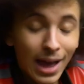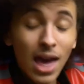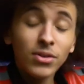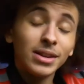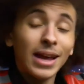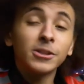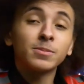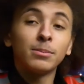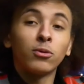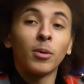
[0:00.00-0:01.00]
I have an
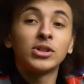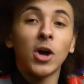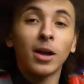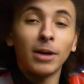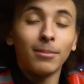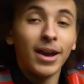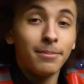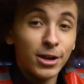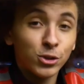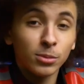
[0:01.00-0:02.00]
announcement before we talk about my
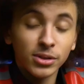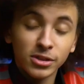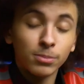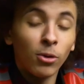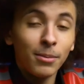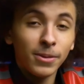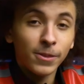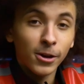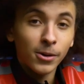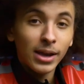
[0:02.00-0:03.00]
immeasurable disappointment,
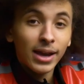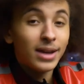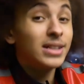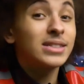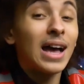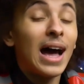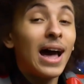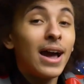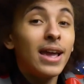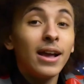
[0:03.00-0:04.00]
though, and it's that
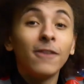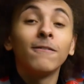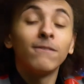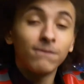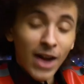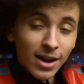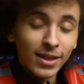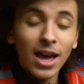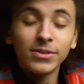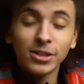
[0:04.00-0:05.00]
I
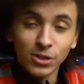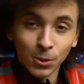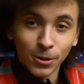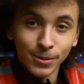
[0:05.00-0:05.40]
finally have a Discord.